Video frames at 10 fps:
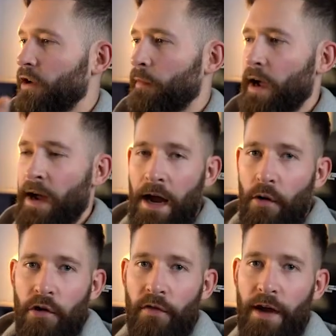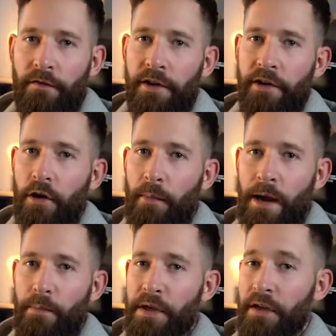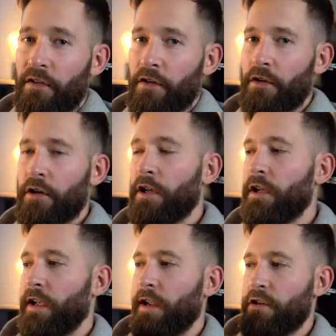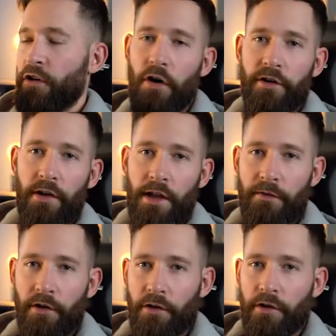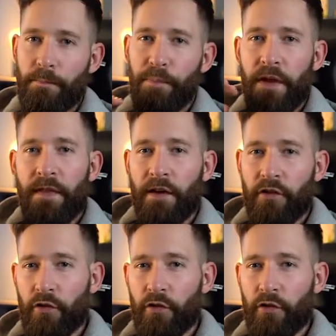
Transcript: no matter how good that video might be. So getting your audio levels in that